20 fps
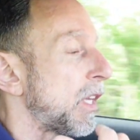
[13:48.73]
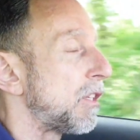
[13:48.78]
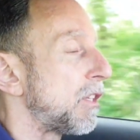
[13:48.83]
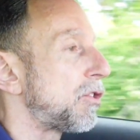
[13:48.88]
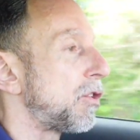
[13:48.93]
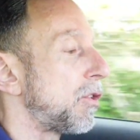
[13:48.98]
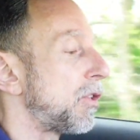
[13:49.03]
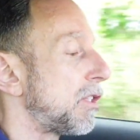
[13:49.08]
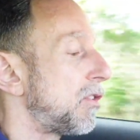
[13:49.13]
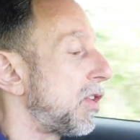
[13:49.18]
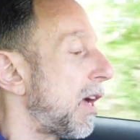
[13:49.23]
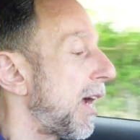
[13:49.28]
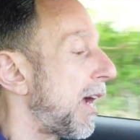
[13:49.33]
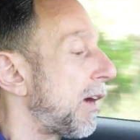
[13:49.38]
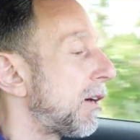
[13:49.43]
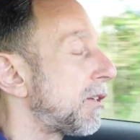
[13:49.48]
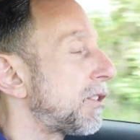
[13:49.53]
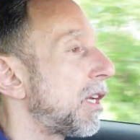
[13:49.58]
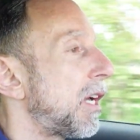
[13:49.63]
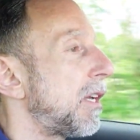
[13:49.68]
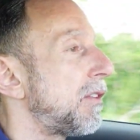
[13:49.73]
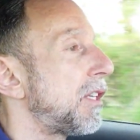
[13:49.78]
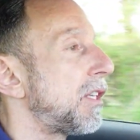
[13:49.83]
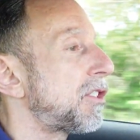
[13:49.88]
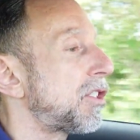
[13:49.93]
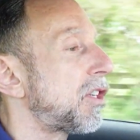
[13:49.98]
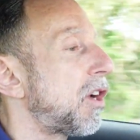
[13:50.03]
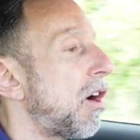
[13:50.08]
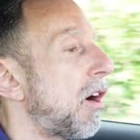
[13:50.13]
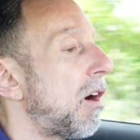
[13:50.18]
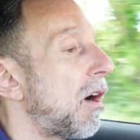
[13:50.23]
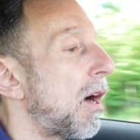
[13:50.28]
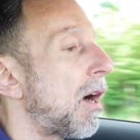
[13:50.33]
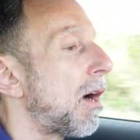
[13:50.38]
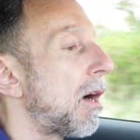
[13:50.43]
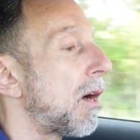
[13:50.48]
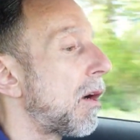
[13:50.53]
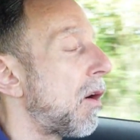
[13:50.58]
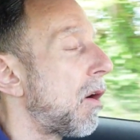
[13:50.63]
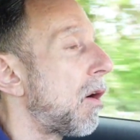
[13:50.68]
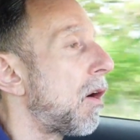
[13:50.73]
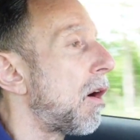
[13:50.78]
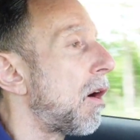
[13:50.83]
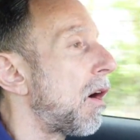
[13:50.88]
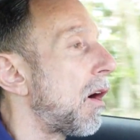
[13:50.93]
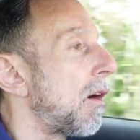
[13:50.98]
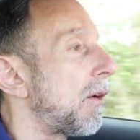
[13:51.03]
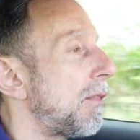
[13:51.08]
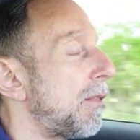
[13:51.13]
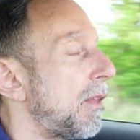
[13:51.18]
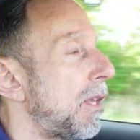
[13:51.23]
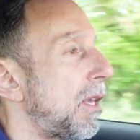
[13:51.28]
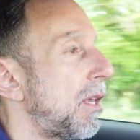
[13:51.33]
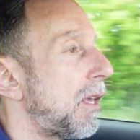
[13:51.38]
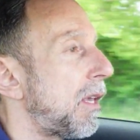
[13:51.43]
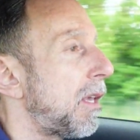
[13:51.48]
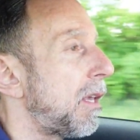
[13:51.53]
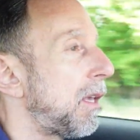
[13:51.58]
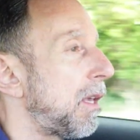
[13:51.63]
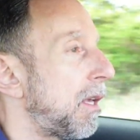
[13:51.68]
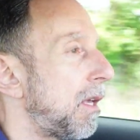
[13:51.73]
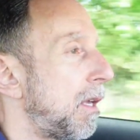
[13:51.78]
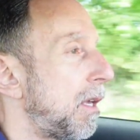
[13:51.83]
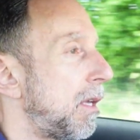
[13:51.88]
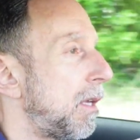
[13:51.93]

So the tires on this car are the